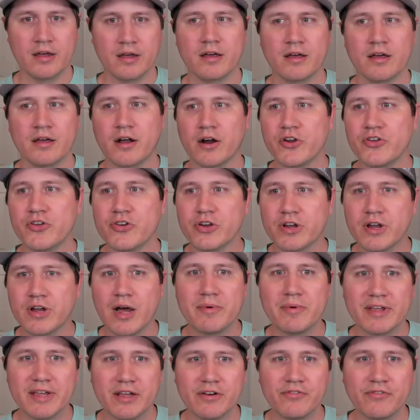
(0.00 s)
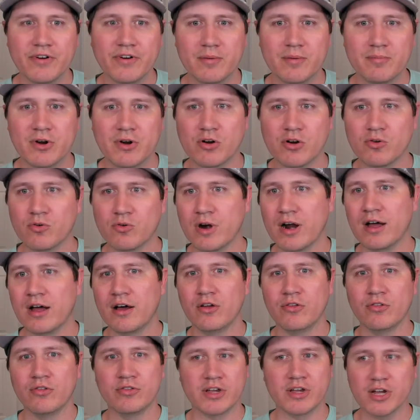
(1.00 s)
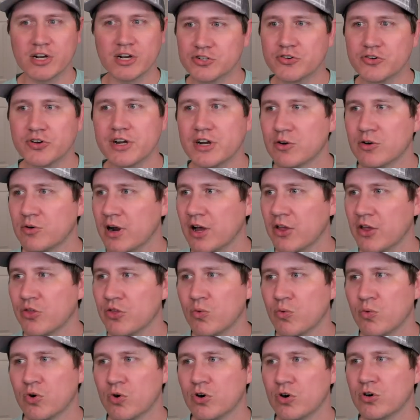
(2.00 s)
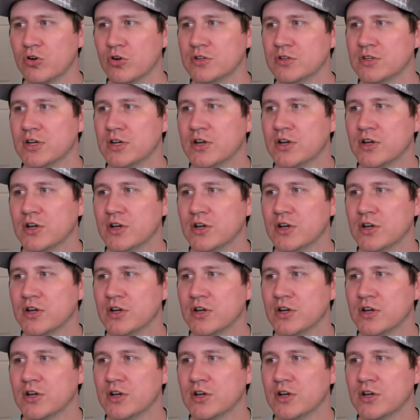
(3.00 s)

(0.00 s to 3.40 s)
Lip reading: are you coming in from around the country, around the world?